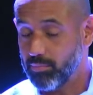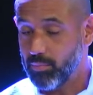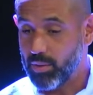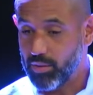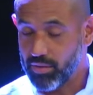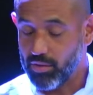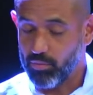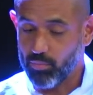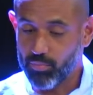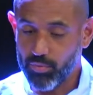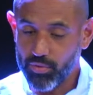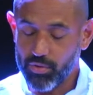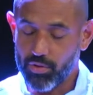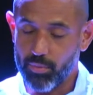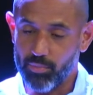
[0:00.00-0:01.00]
you know,
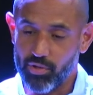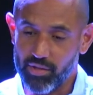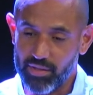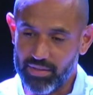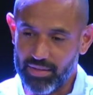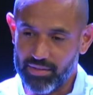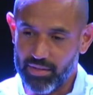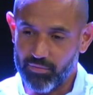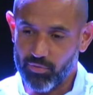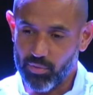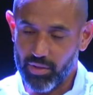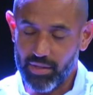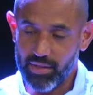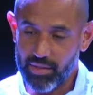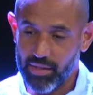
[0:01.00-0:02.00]
community that they've
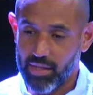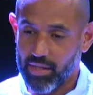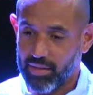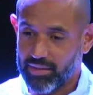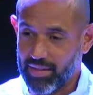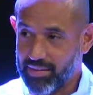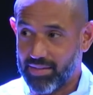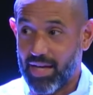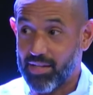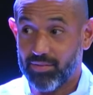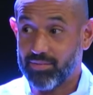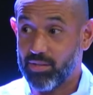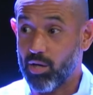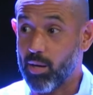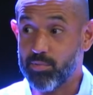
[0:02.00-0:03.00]
created, that's
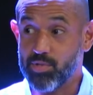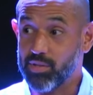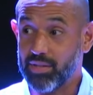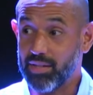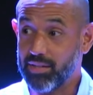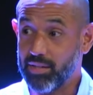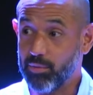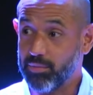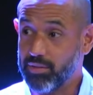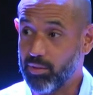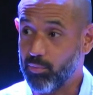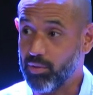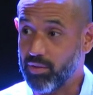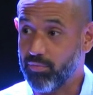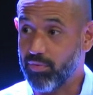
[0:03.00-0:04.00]
the option that they
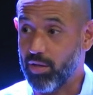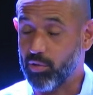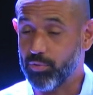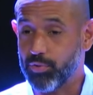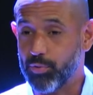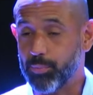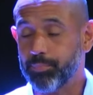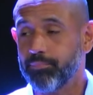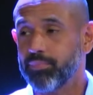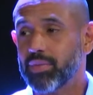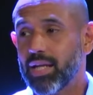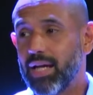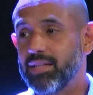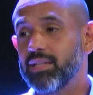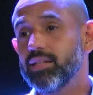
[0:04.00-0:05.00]
want to follow through.
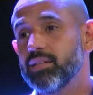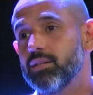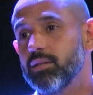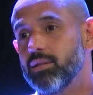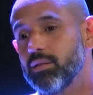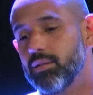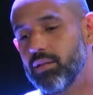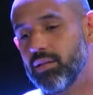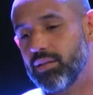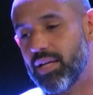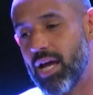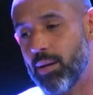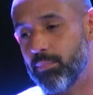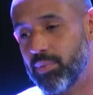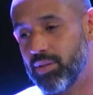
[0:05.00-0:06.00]
I think the
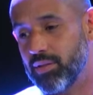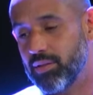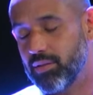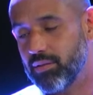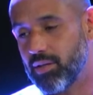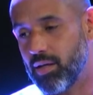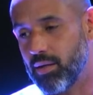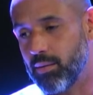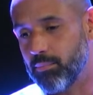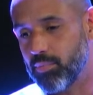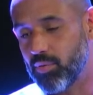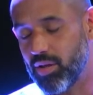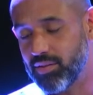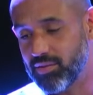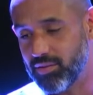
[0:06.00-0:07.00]
encampment
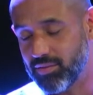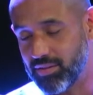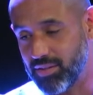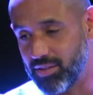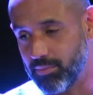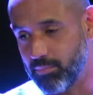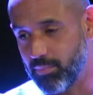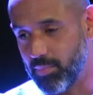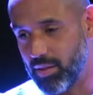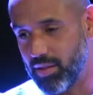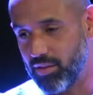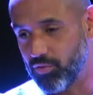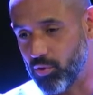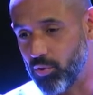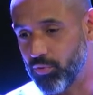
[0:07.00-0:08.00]
crisis team
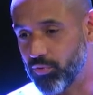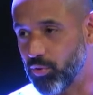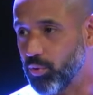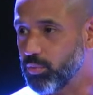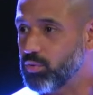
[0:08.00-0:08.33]
is also